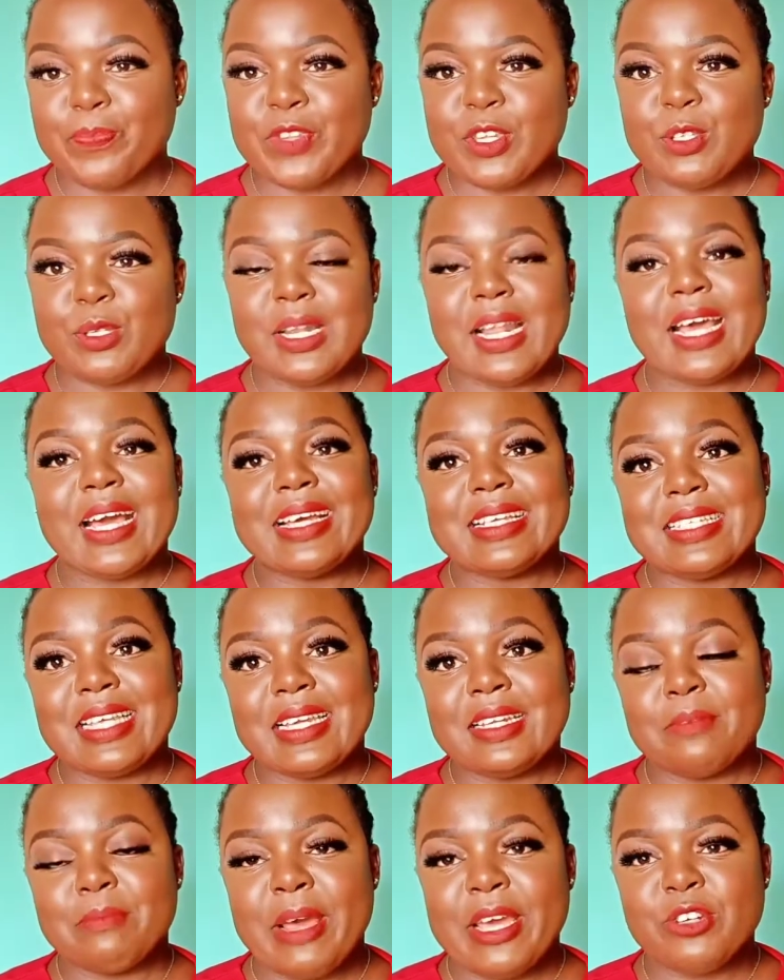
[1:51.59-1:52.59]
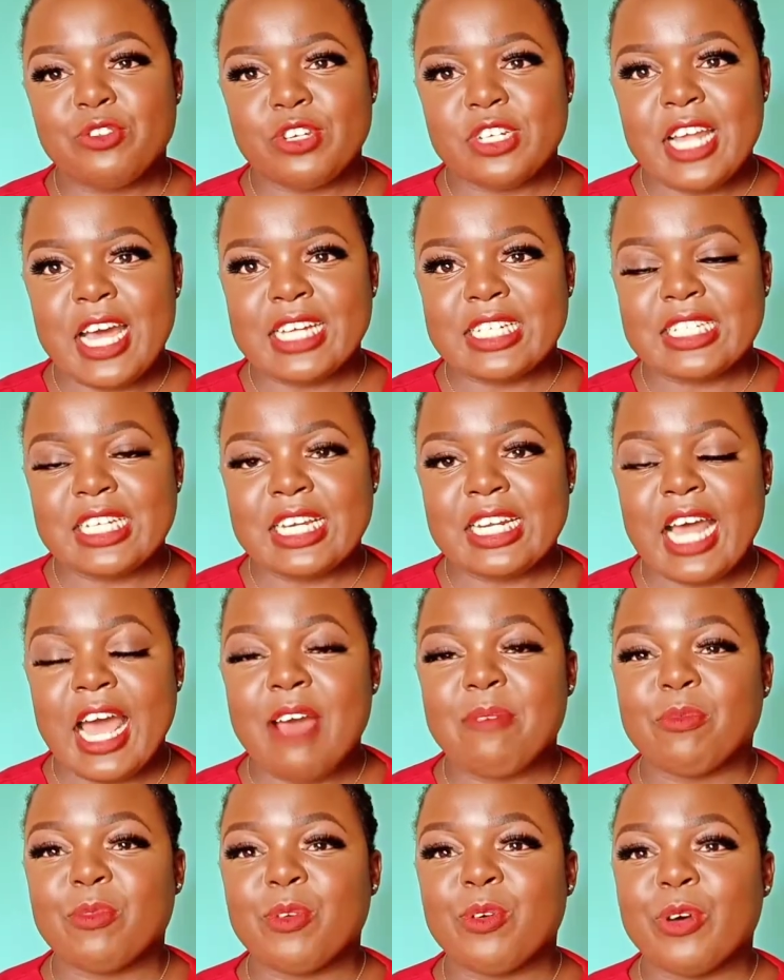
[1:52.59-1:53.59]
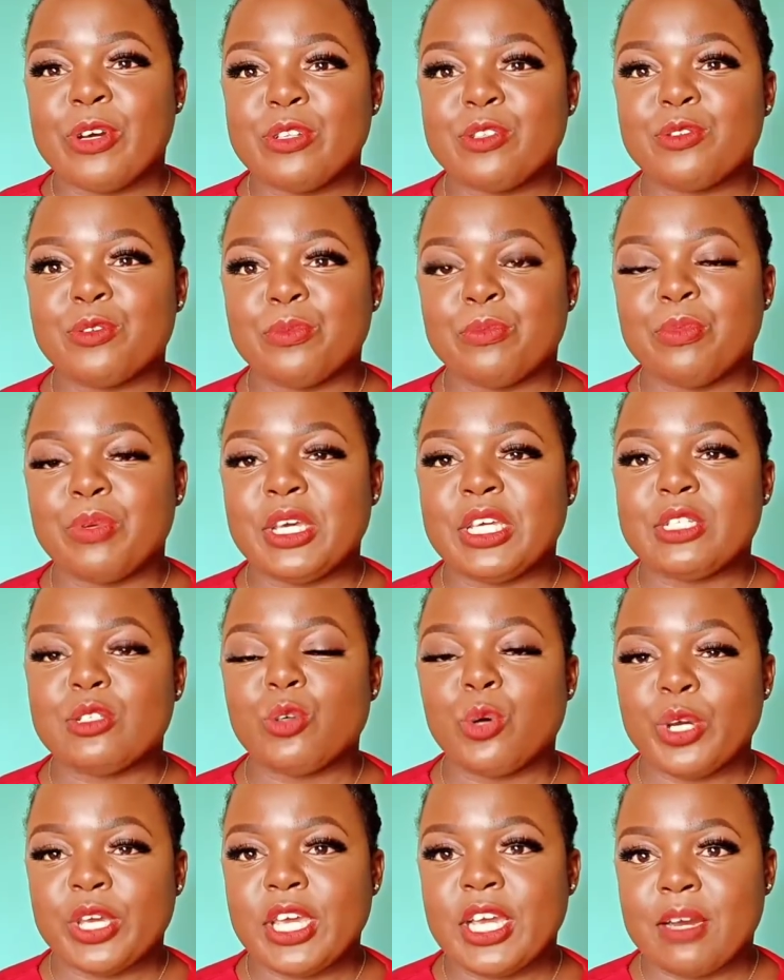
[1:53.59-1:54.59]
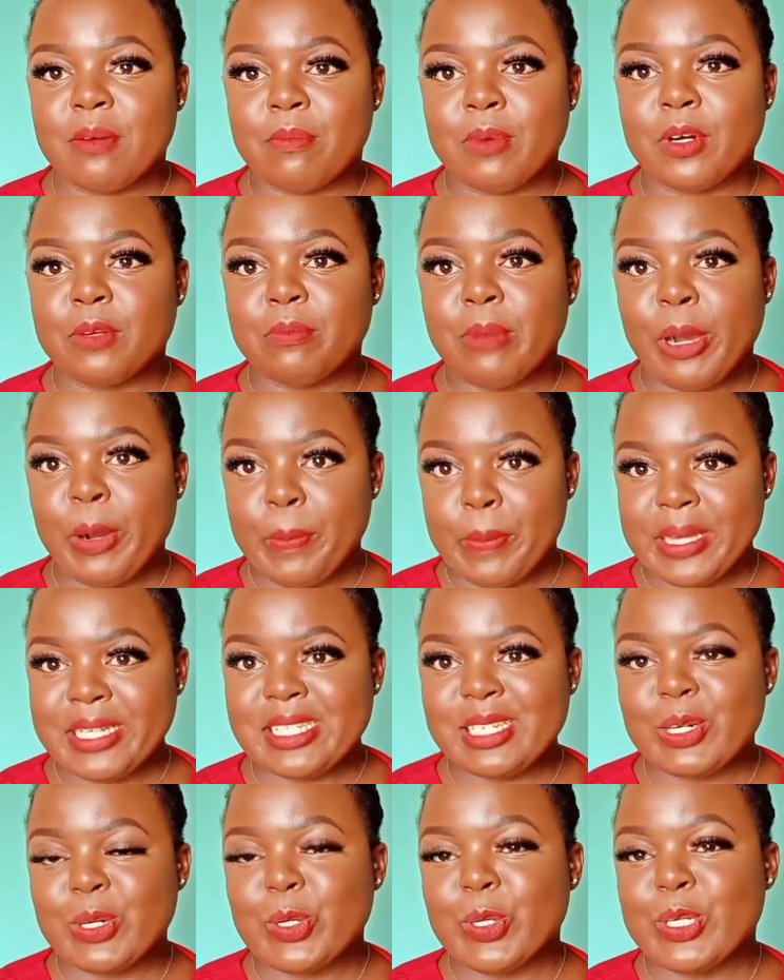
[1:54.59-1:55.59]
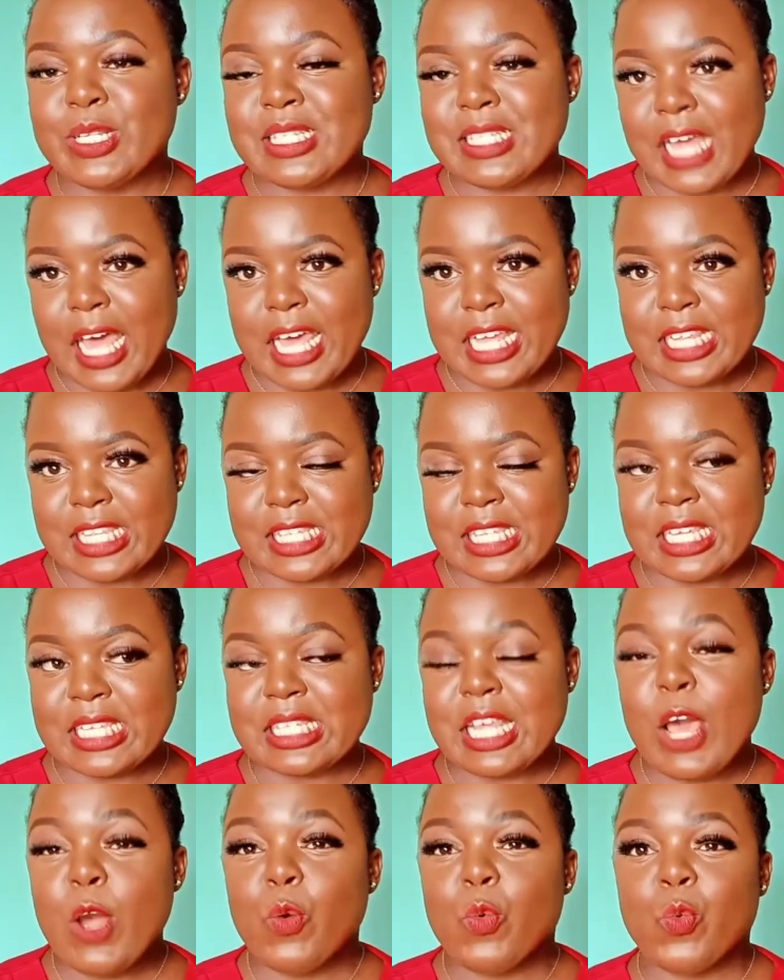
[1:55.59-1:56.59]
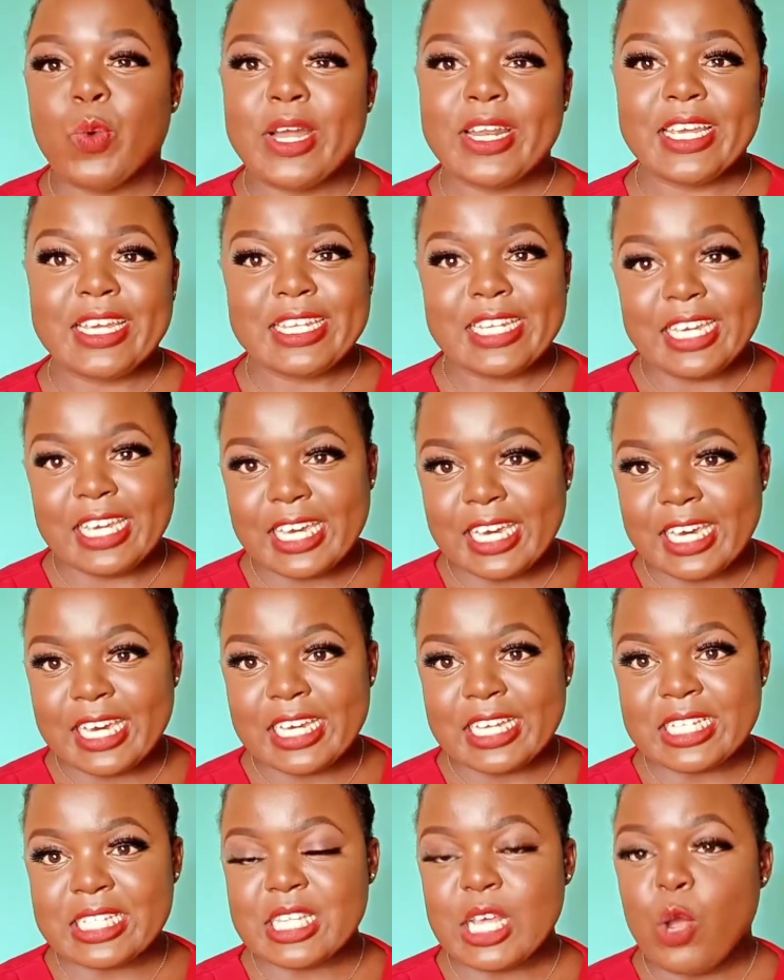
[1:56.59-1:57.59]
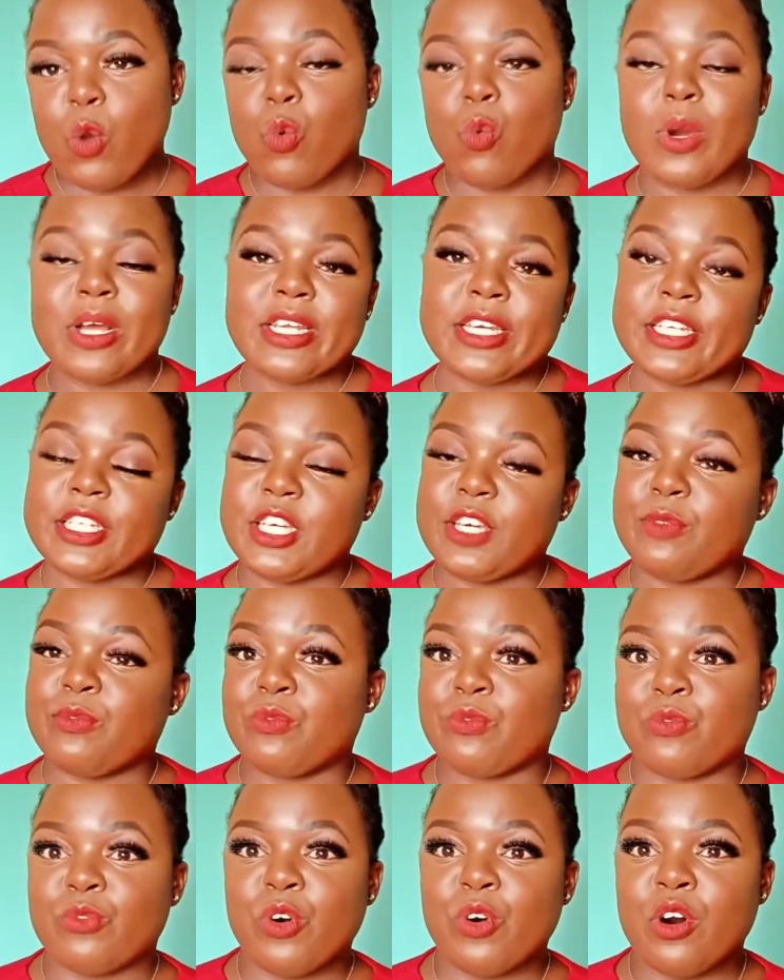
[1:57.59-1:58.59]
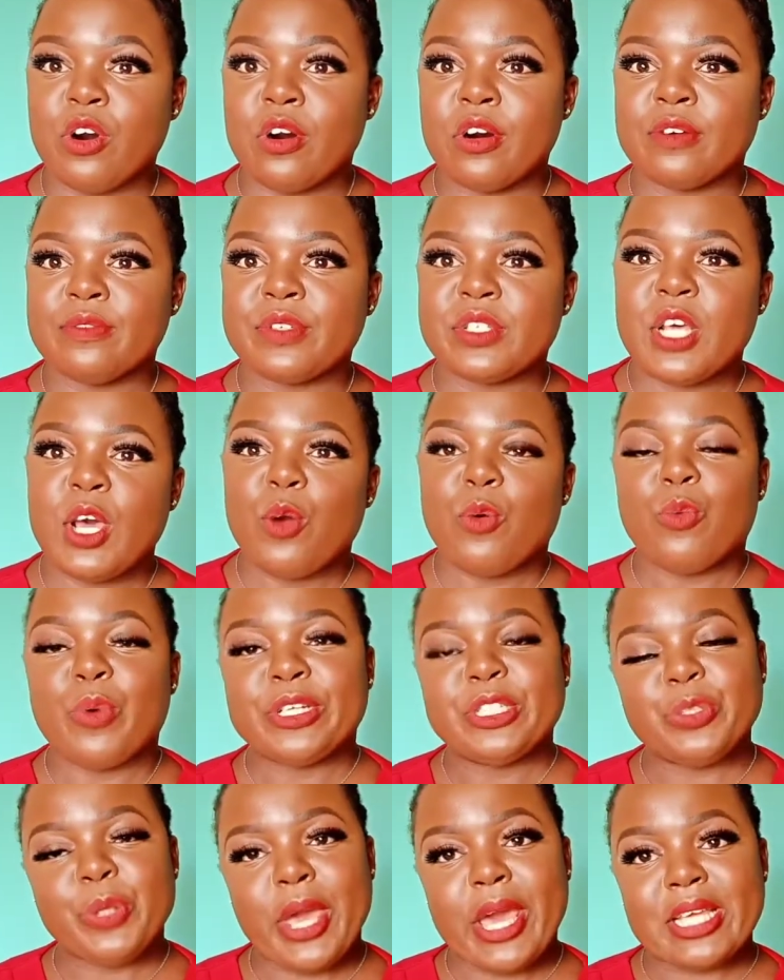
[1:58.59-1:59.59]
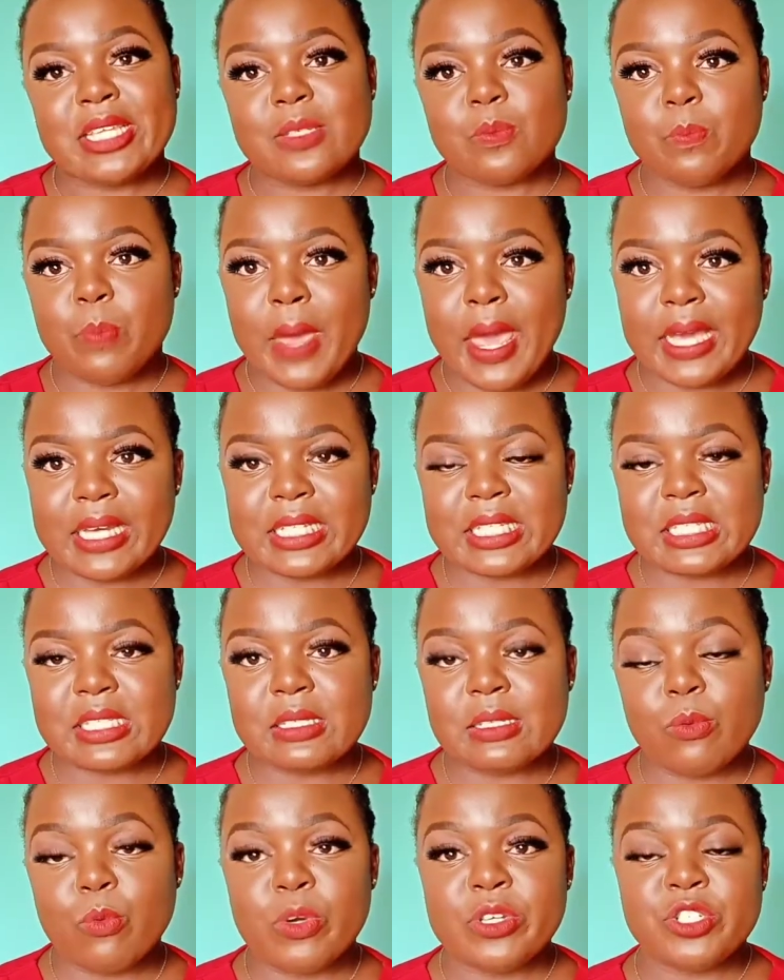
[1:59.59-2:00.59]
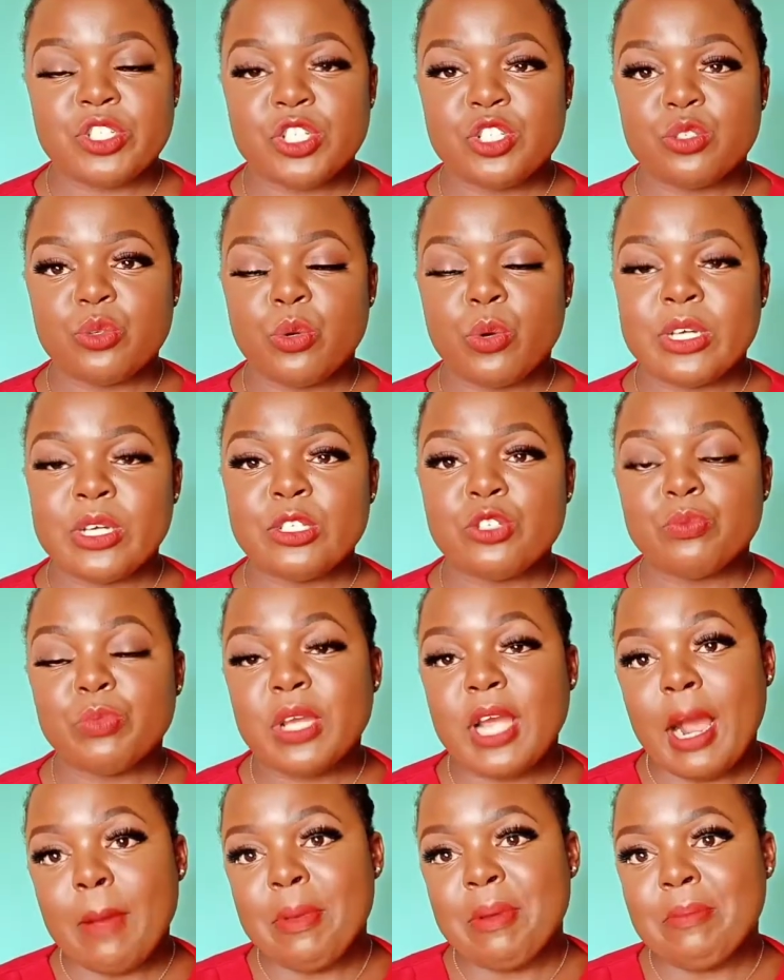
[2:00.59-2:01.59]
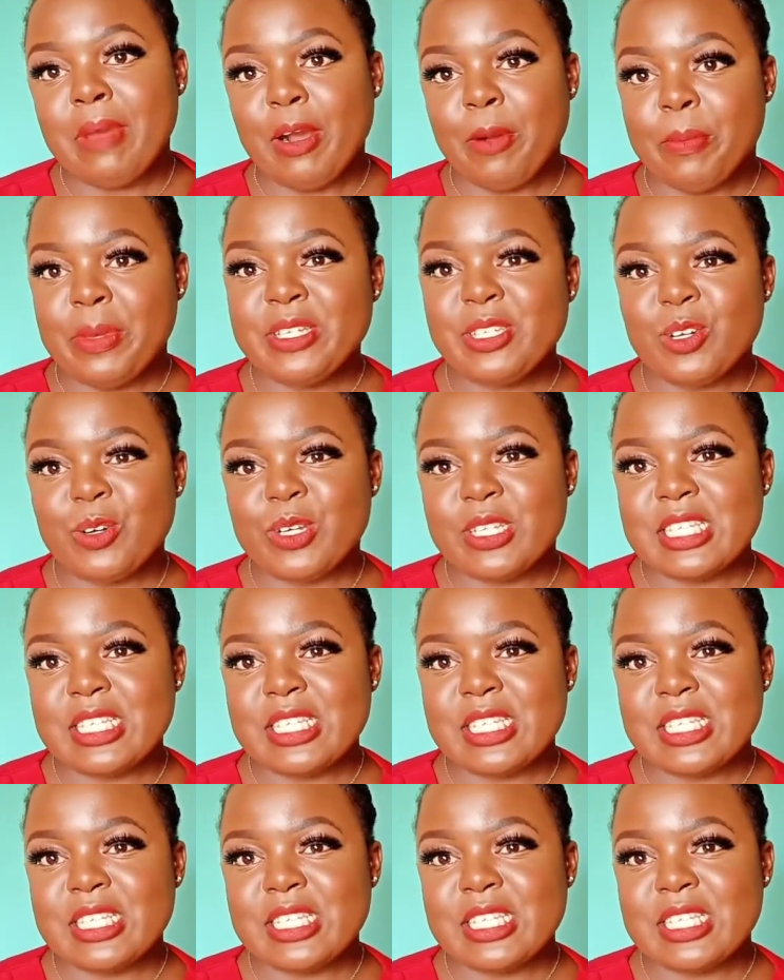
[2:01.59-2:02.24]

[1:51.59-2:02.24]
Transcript: So like I said in my introduction, I'm going to be talking about biomedical sciences, what it is, what it involves, what you expect, what you do once you become a biomedical